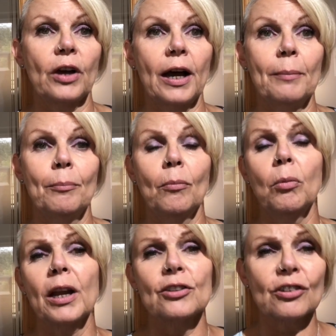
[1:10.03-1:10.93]
Um,
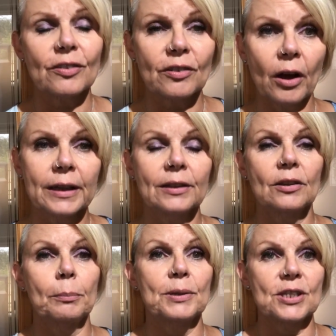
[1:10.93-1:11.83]
well, I just signed
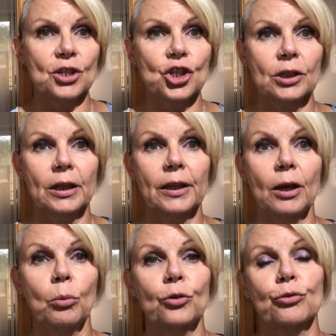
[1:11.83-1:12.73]
the petition that
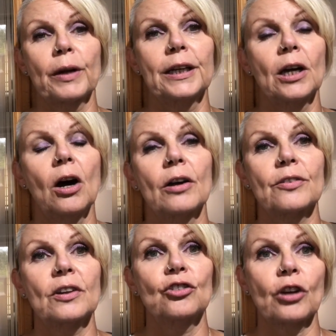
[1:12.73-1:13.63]
there was running
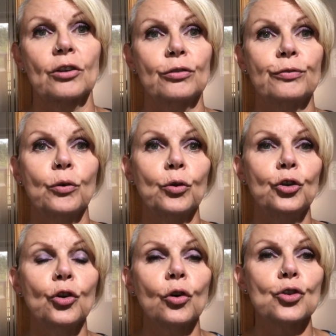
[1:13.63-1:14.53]
asking Channel 4
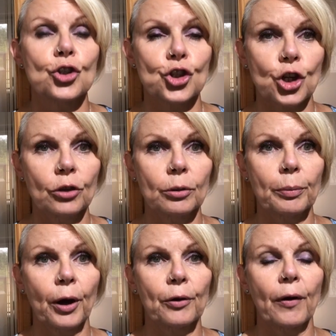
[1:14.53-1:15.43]
not to show the
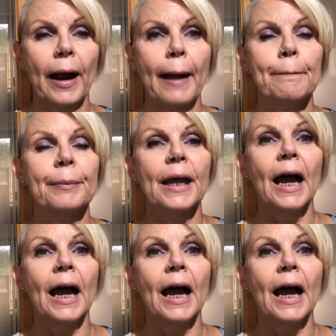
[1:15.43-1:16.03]
programme